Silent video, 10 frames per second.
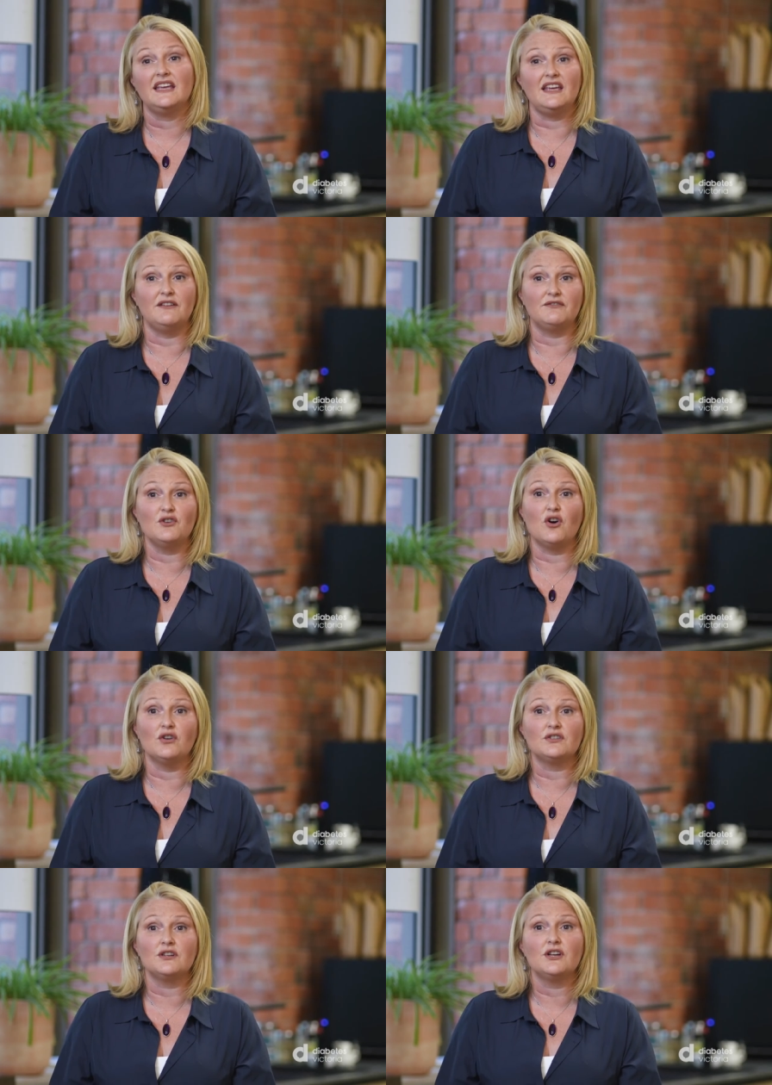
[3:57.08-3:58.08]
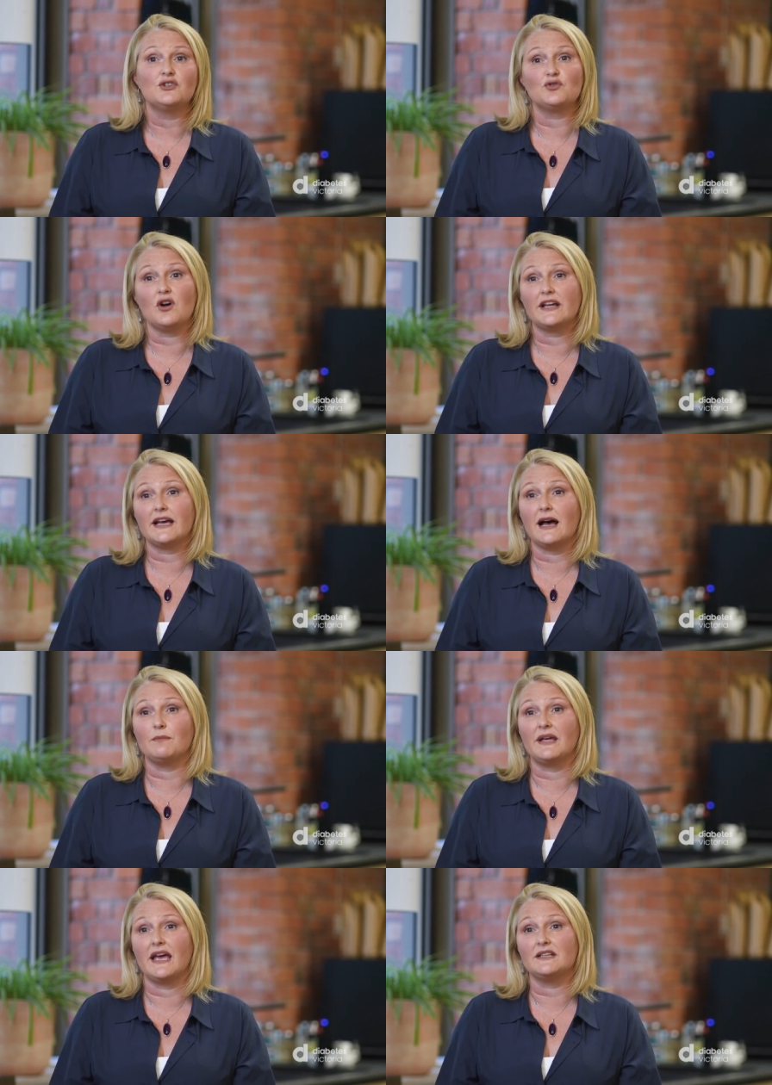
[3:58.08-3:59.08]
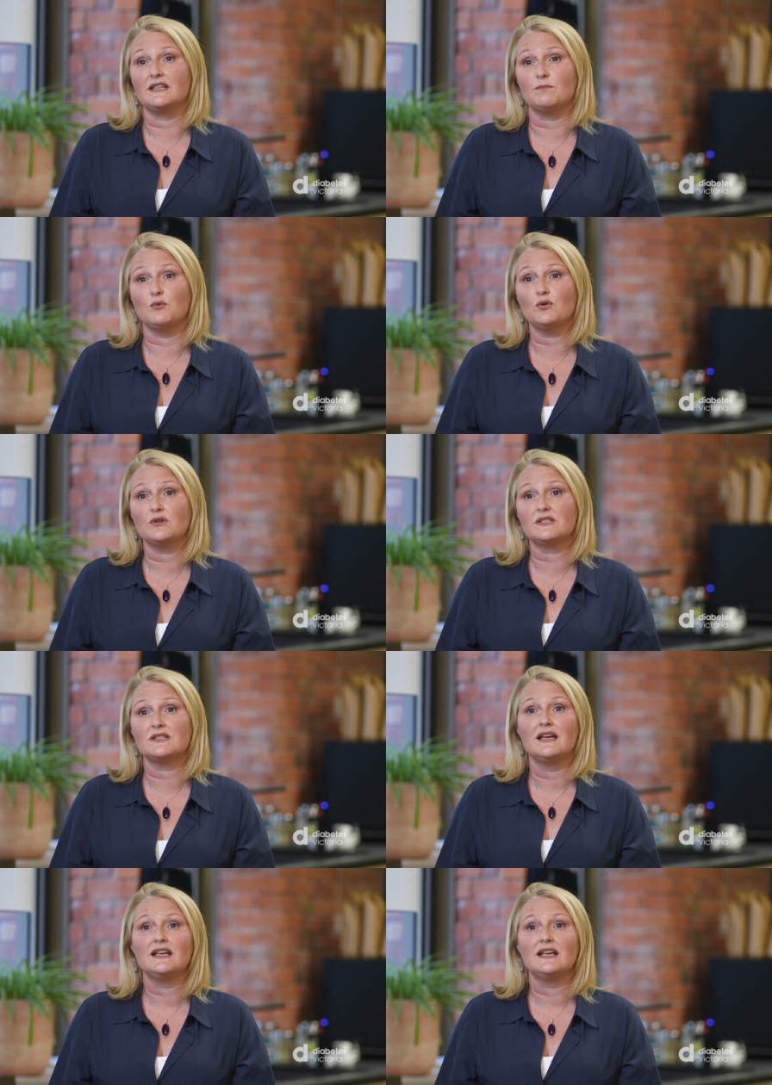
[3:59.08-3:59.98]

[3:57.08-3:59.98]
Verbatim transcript: If not, try carb counting books,